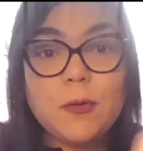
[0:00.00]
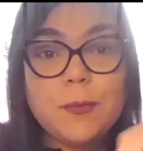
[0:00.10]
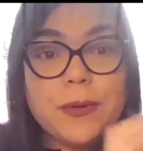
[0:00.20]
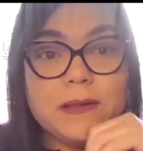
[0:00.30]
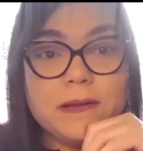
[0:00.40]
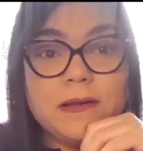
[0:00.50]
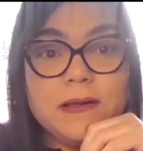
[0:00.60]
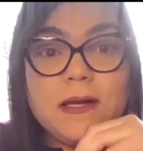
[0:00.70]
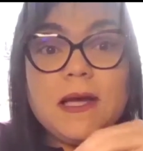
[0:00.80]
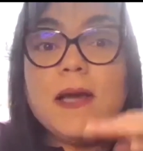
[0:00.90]
open.
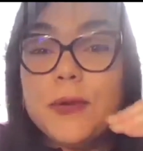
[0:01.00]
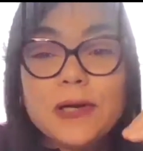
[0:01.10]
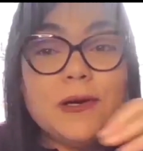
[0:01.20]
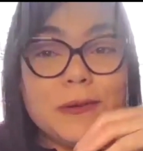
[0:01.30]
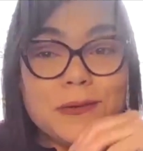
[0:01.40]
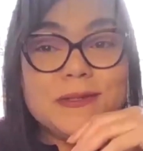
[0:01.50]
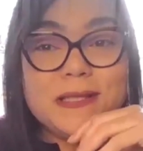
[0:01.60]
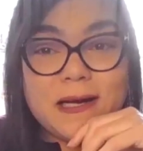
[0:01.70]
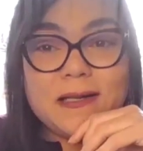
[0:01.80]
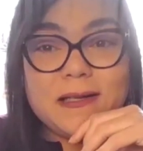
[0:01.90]
We
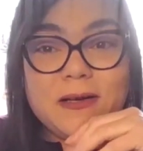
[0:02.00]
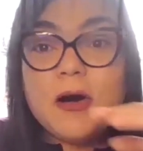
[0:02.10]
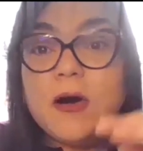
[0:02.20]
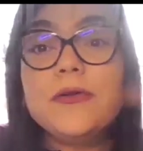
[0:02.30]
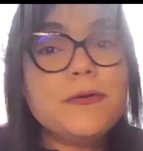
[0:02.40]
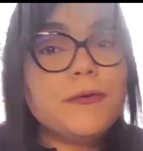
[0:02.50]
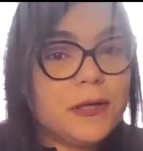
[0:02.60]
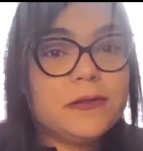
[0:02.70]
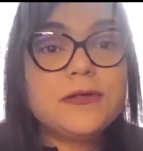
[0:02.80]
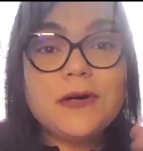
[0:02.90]
closed that. Other
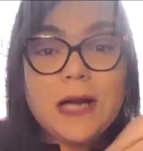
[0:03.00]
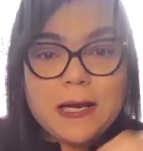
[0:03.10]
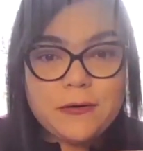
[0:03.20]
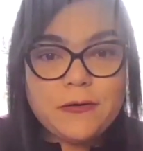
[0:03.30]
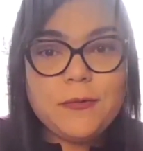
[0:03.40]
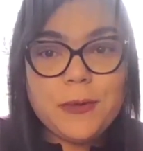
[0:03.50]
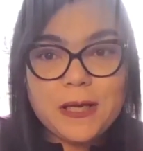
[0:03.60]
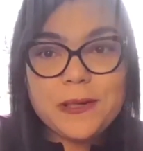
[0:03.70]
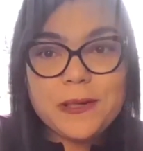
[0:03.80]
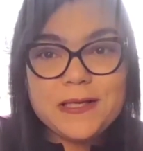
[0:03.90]
realtor, I'm not
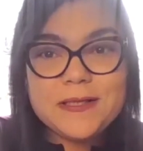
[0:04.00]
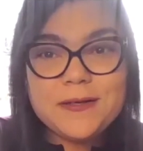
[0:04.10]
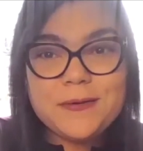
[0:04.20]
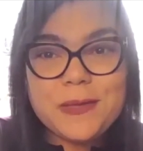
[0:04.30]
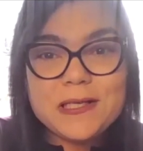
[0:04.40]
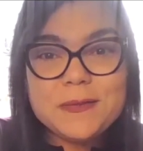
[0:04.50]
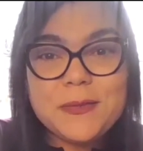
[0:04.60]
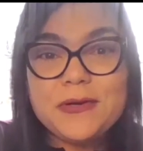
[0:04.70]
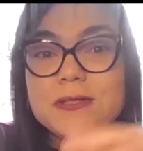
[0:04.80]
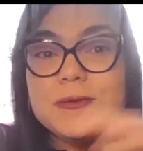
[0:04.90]
waiting based on my
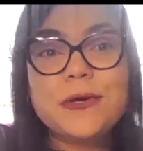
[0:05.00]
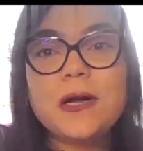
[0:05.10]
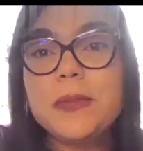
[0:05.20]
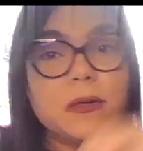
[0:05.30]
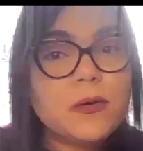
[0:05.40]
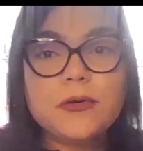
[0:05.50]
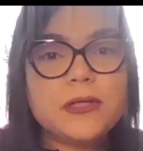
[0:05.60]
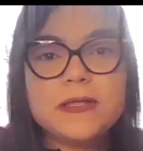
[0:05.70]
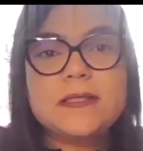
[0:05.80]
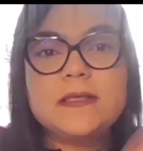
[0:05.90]
experience, would have been, oh
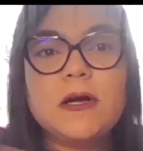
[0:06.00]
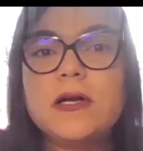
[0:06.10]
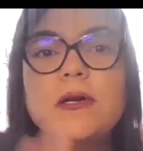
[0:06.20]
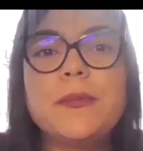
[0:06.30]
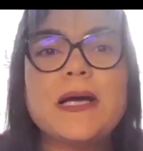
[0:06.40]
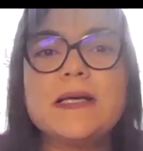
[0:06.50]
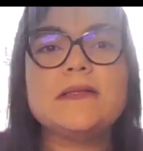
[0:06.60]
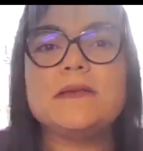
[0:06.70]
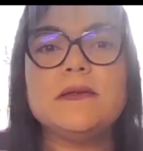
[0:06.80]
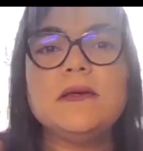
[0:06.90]
no, this is not going to
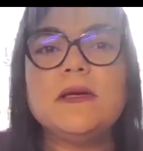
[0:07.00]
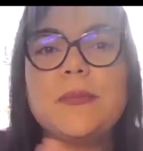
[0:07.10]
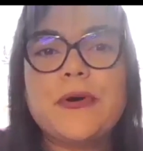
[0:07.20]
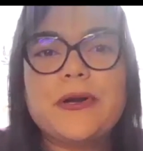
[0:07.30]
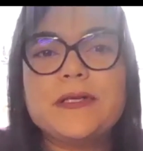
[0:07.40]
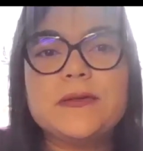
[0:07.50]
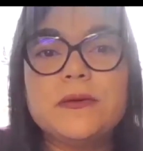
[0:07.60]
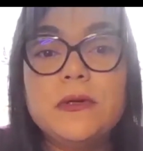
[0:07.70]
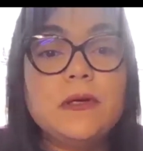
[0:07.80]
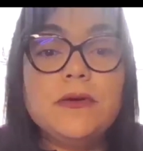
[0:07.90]
pass
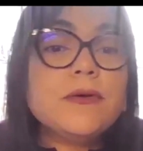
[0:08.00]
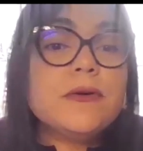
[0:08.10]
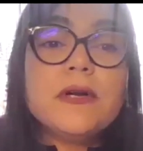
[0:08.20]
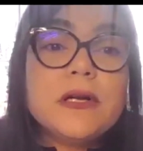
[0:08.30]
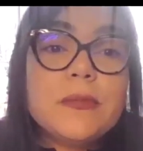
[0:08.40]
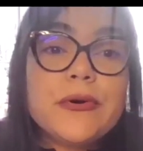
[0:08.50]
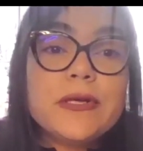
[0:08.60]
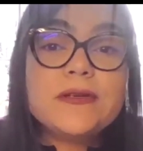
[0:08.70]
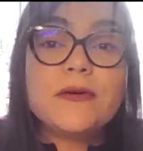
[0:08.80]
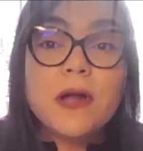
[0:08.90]
appraisal. You're not an
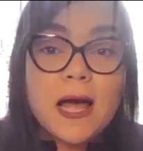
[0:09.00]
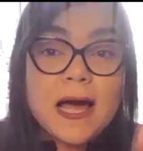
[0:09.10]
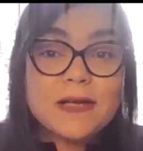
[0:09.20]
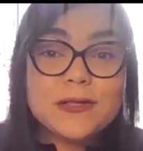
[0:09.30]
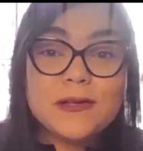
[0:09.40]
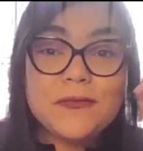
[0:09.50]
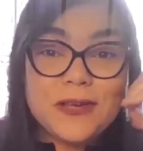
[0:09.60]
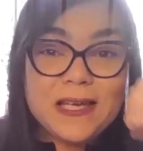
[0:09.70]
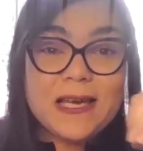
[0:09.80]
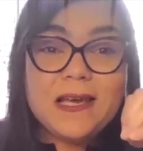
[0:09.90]
appraiser. Actually,
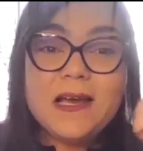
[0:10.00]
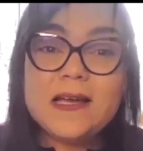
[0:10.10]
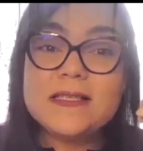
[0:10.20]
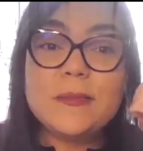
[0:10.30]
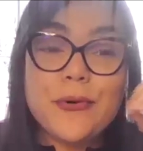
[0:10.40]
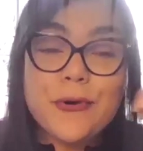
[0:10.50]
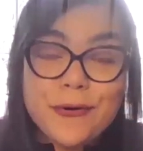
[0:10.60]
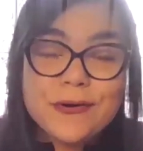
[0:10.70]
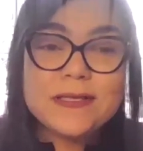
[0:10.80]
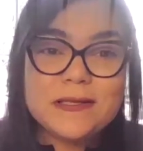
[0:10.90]
VA has a
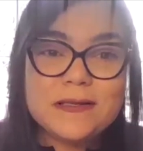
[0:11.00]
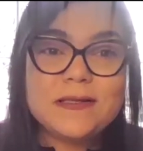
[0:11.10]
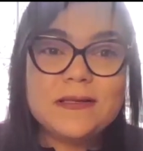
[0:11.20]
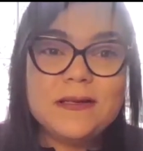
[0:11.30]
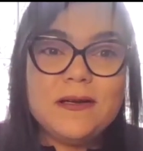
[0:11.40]
process,